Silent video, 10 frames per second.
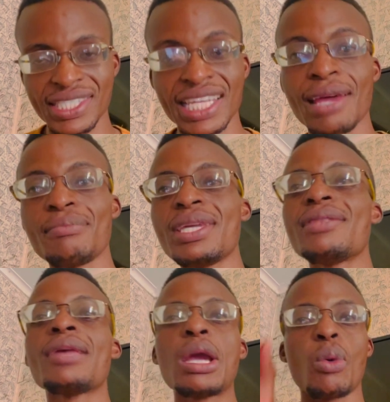And I
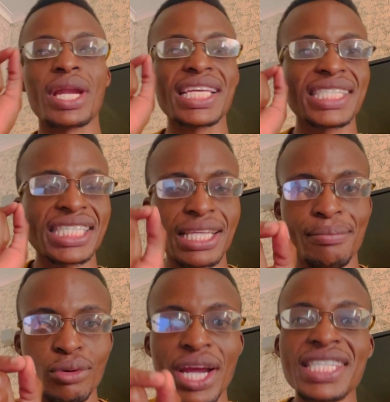mean, when I say
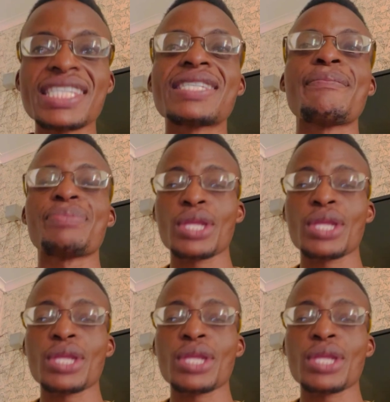surprises,